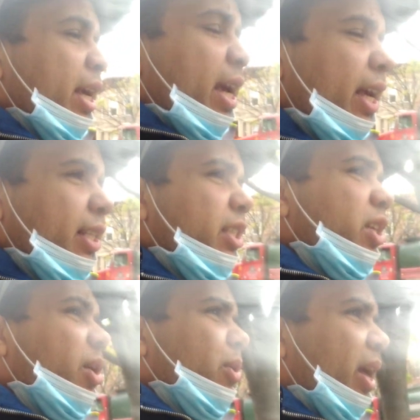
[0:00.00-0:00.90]
And
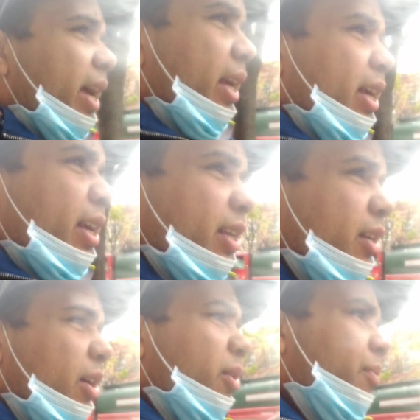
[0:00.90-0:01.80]
so,
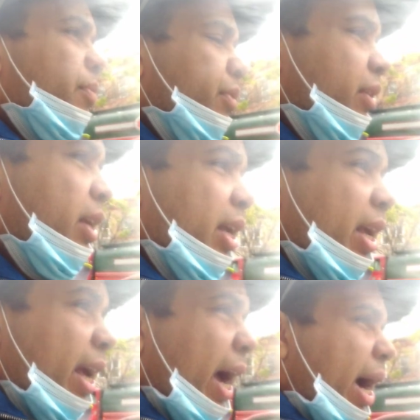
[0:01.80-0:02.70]

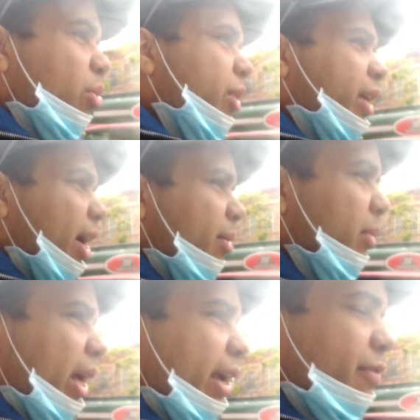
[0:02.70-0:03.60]
I would come
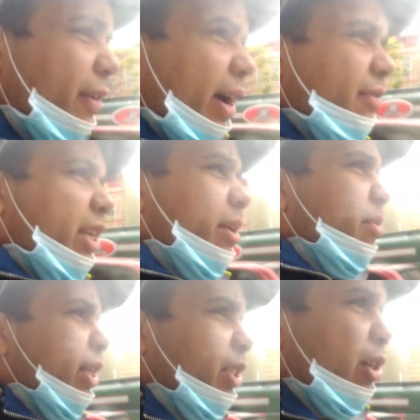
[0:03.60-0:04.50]
like 5-10
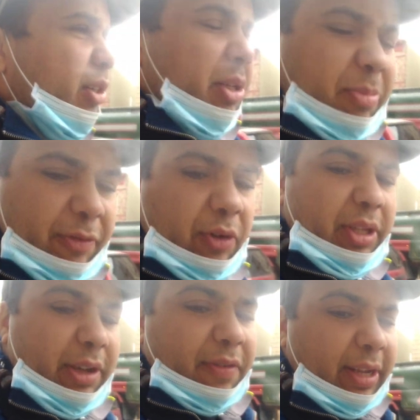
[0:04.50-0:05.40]
minutes early before
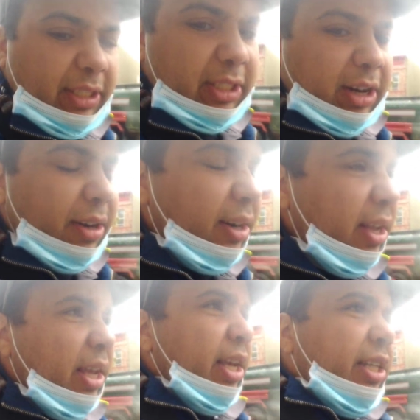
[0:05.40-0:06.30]
the event start,
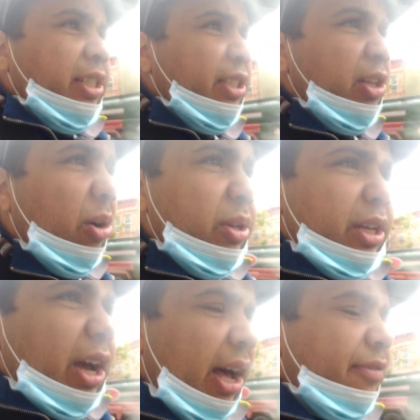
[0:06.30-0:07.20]
just go to the
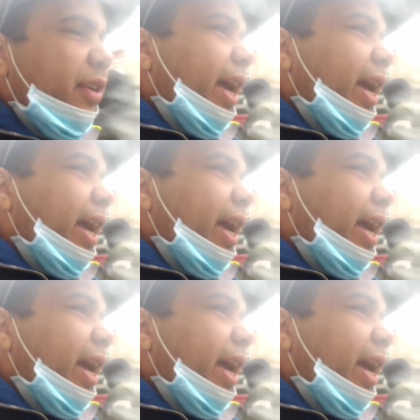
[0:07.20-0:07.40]
coffee